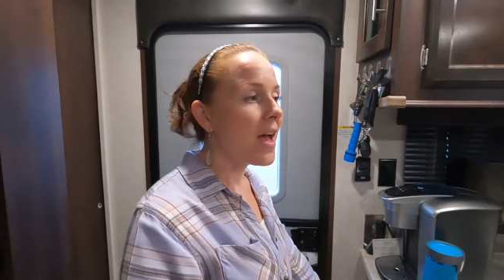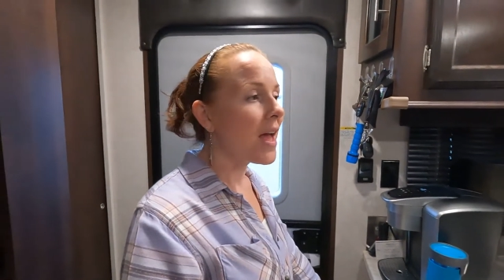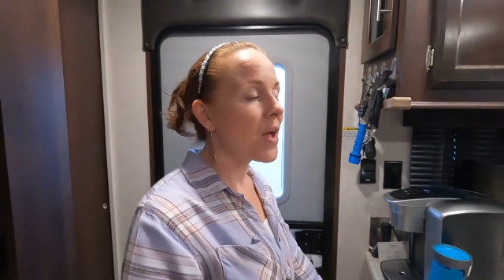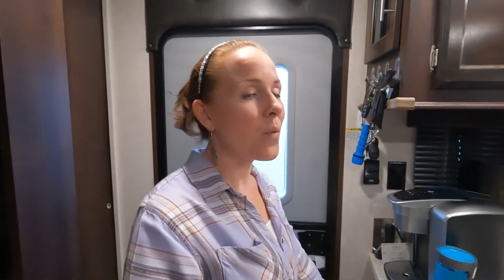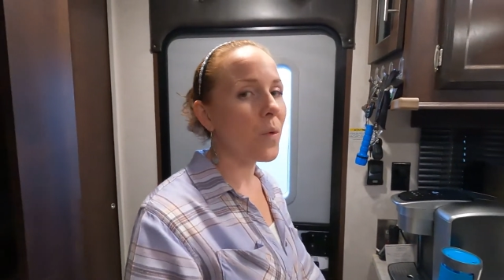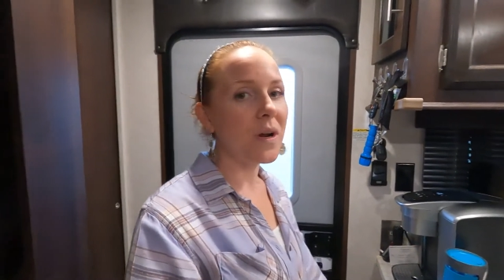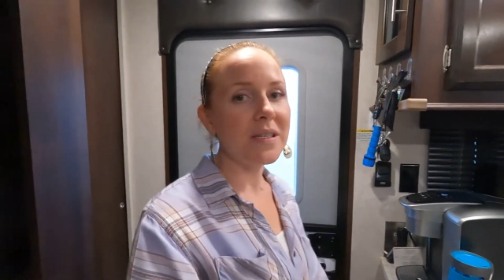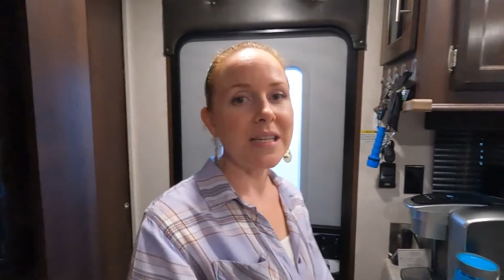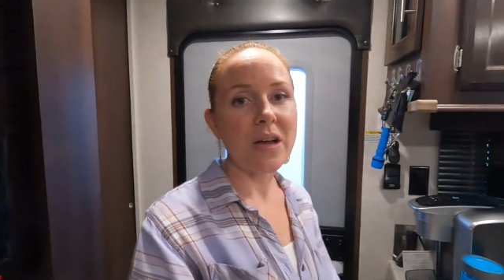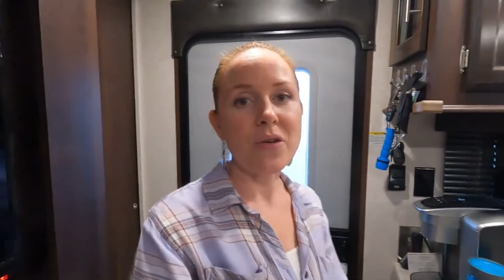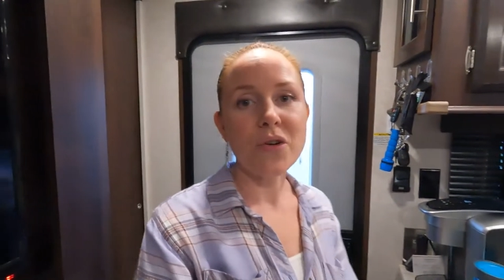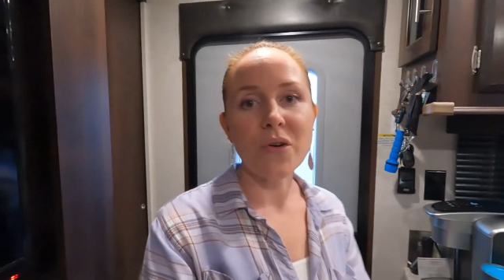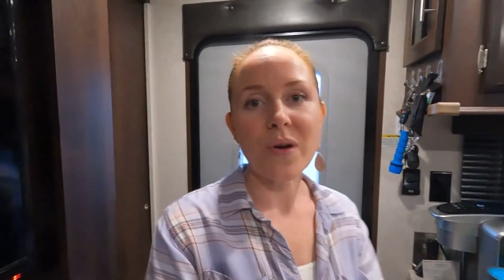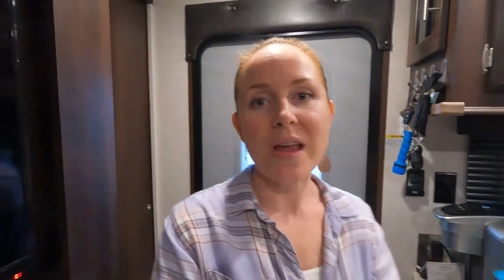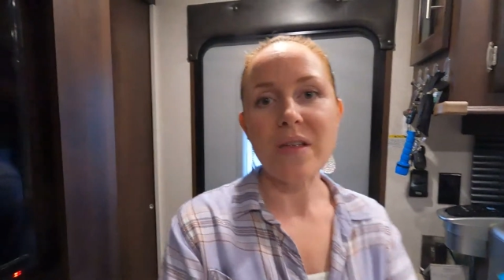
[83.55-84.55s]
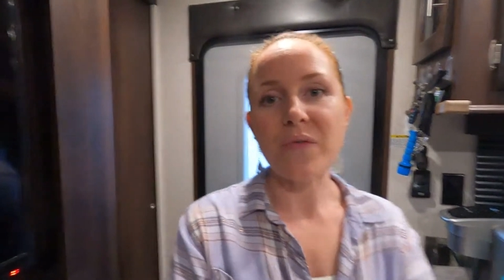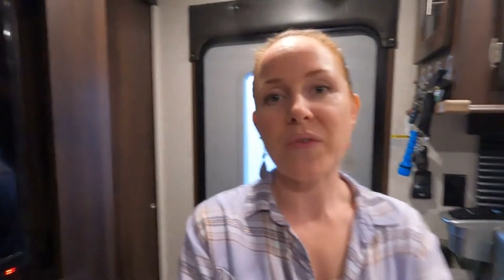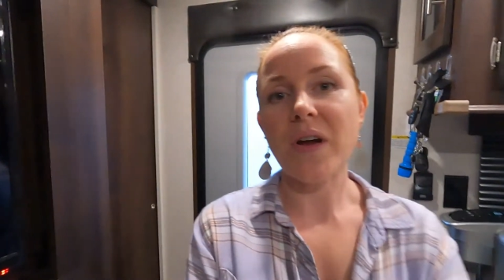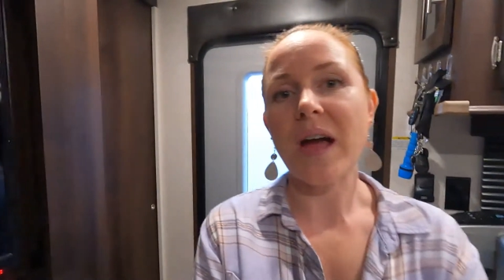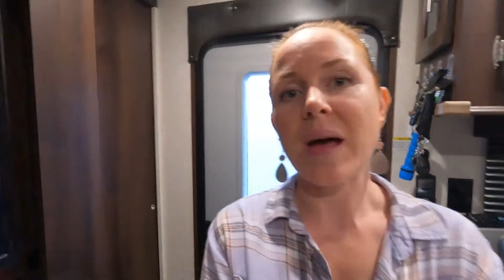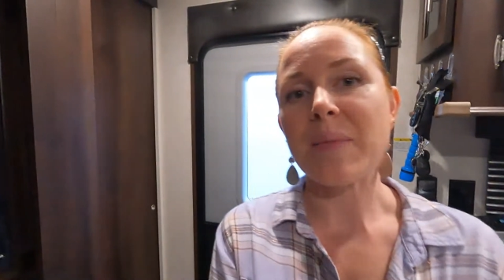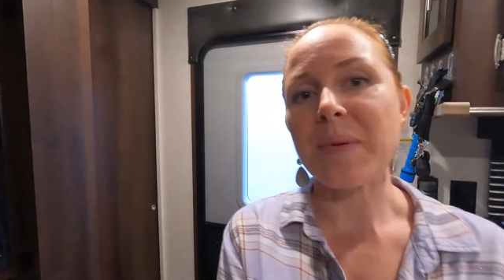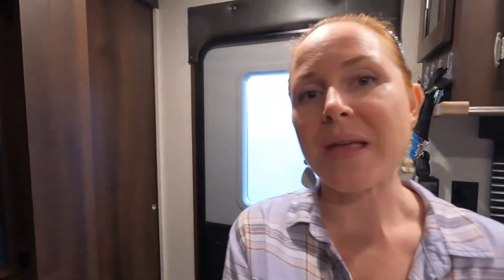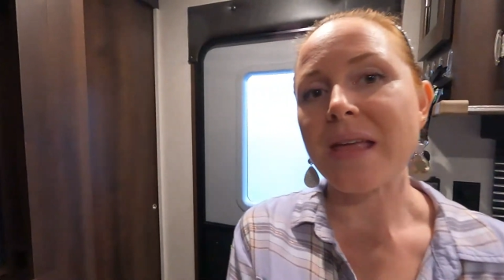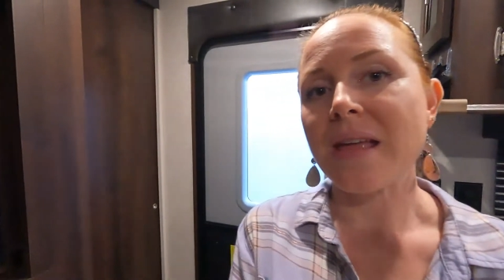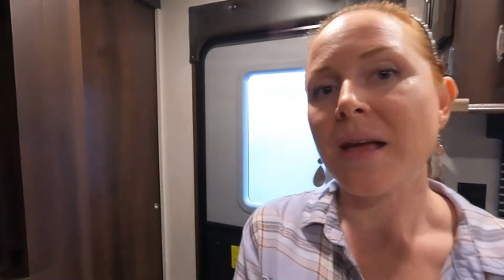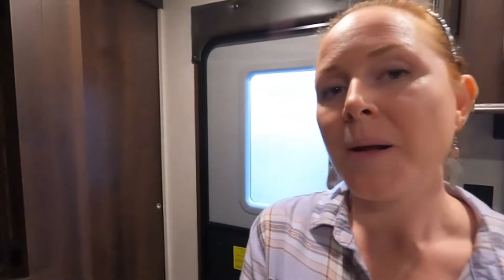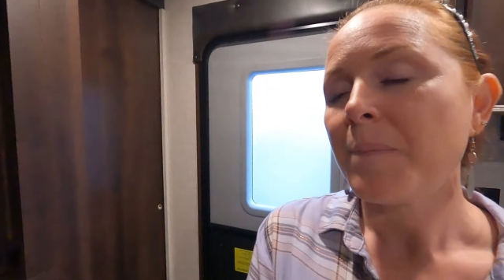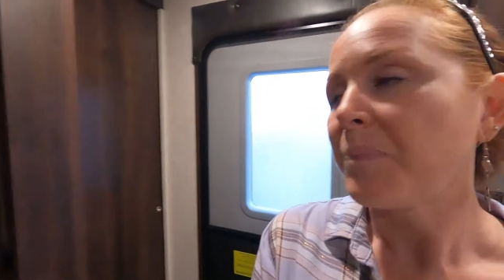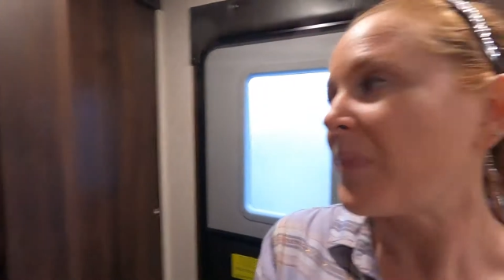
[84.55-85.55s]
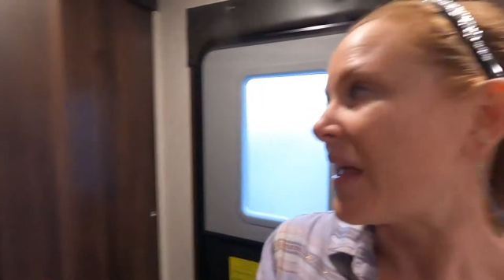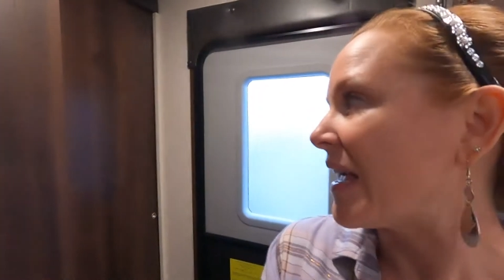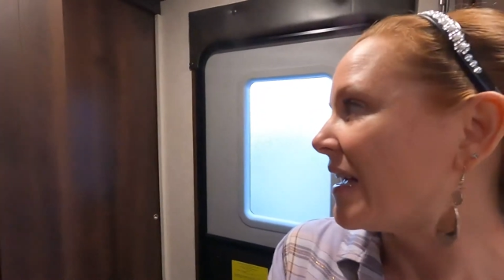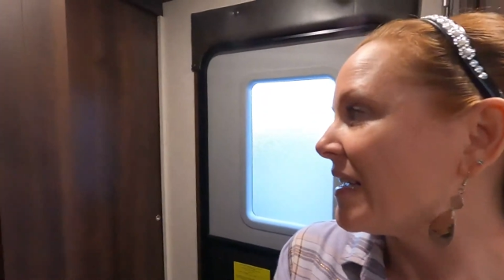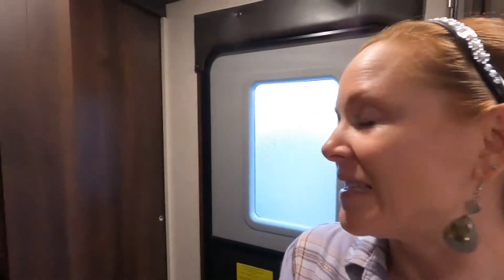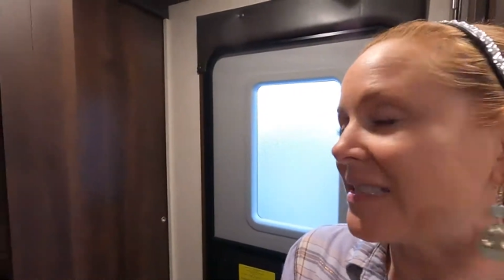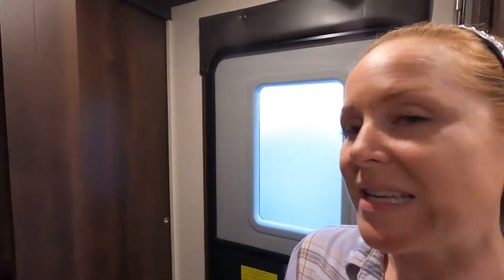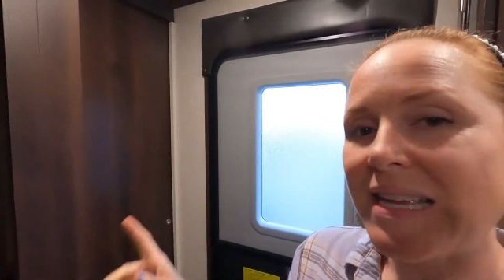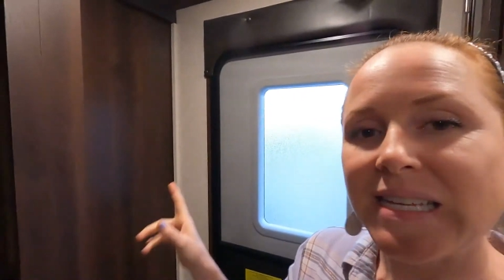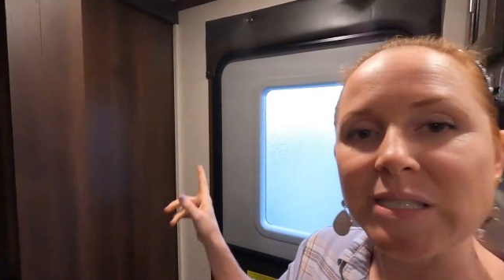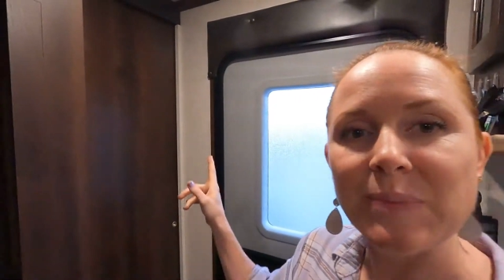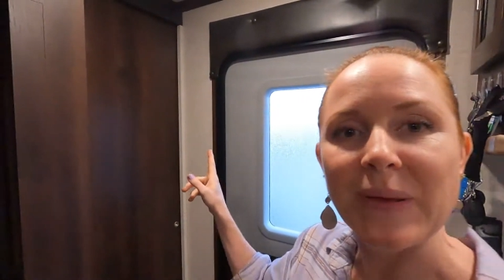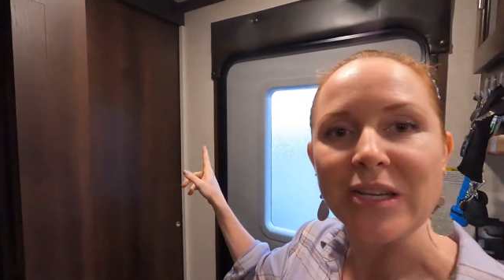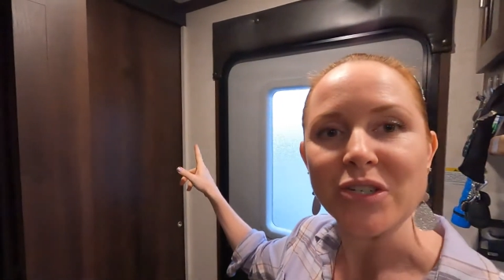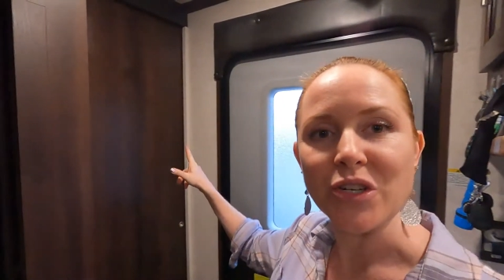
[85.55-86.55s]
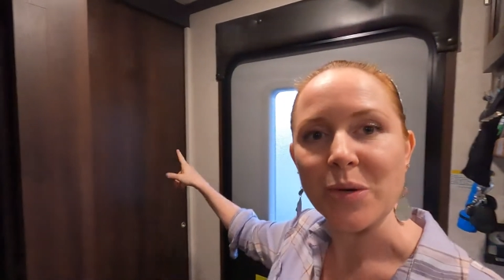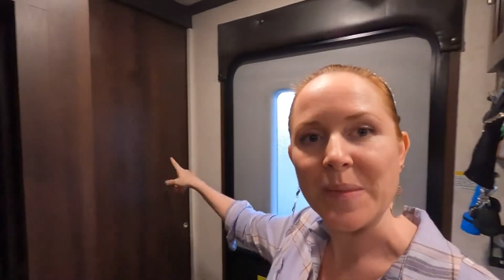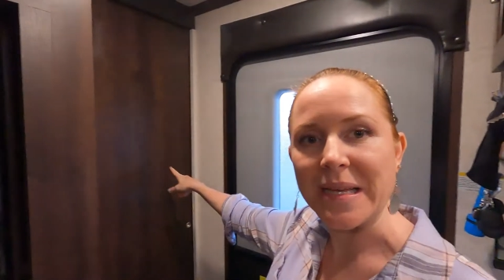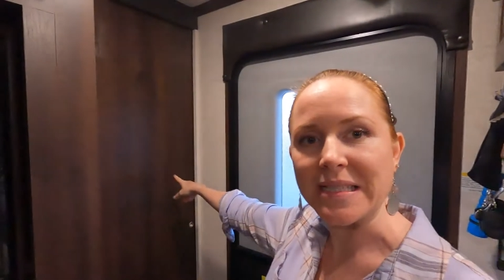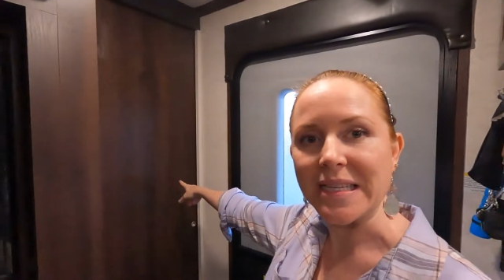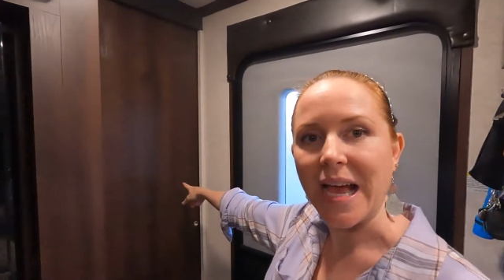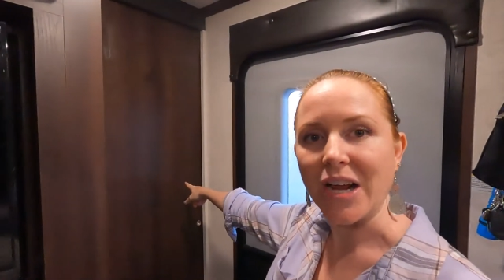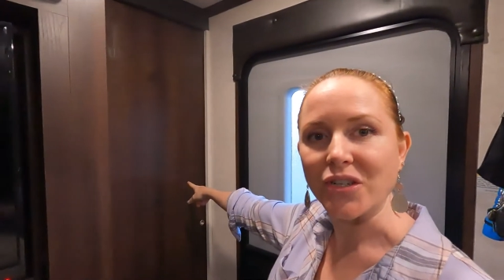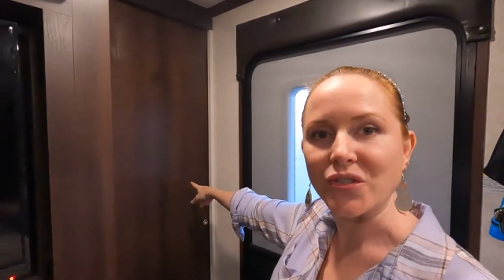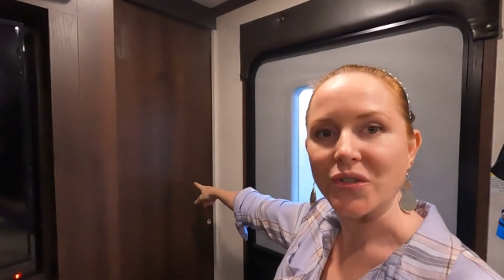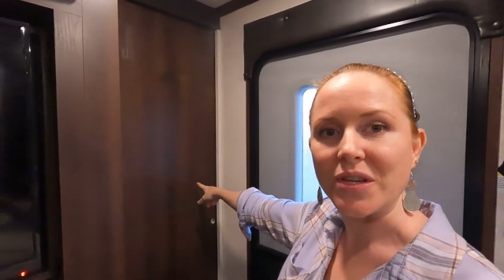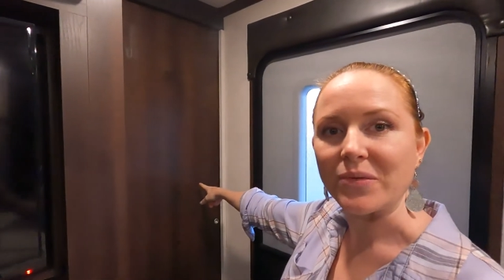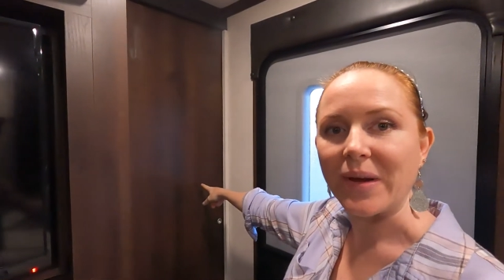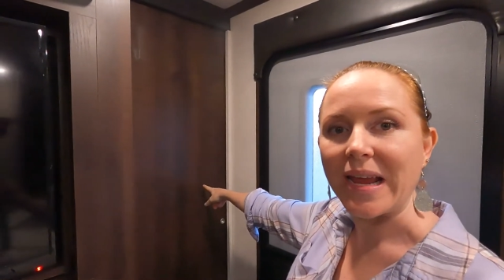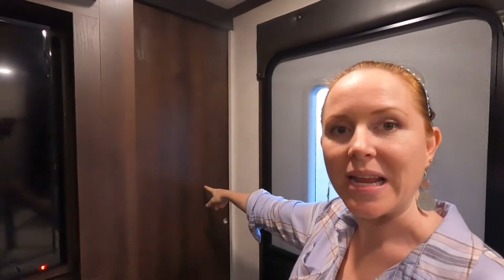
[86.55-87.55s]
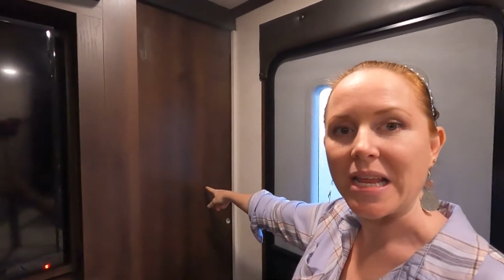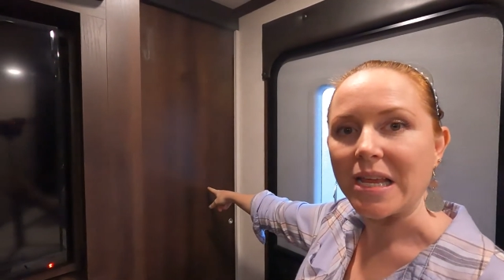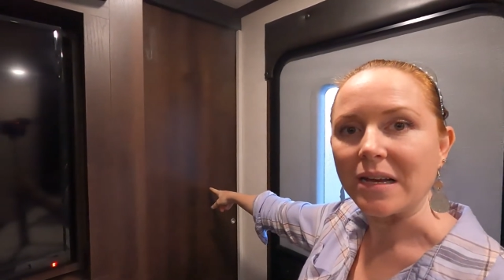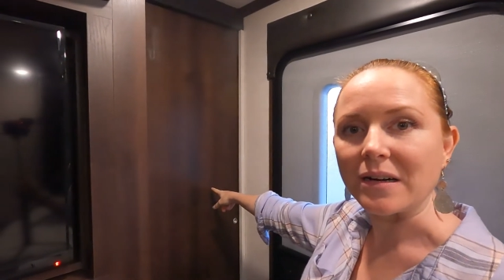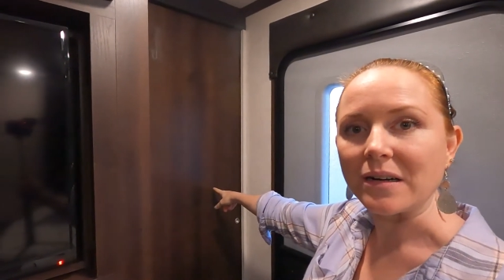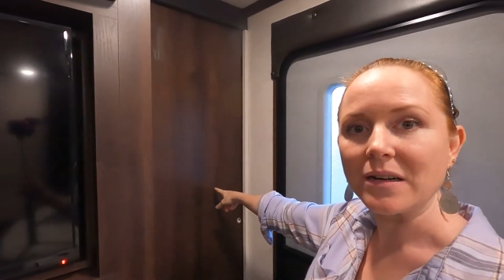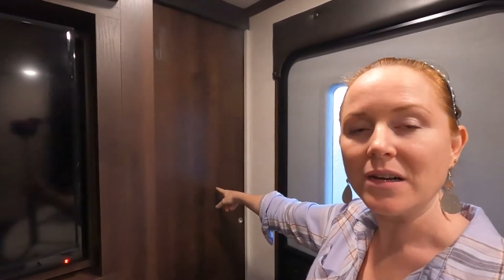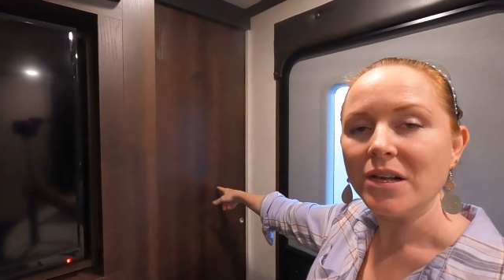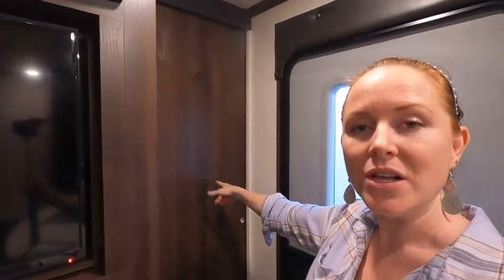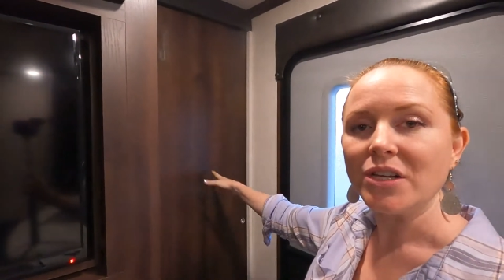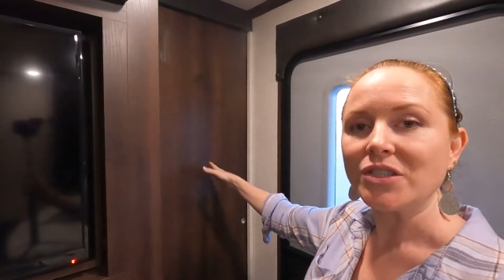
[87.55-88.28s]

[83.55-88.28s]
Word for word: It works out great for hubby because his bedroom is actually right here.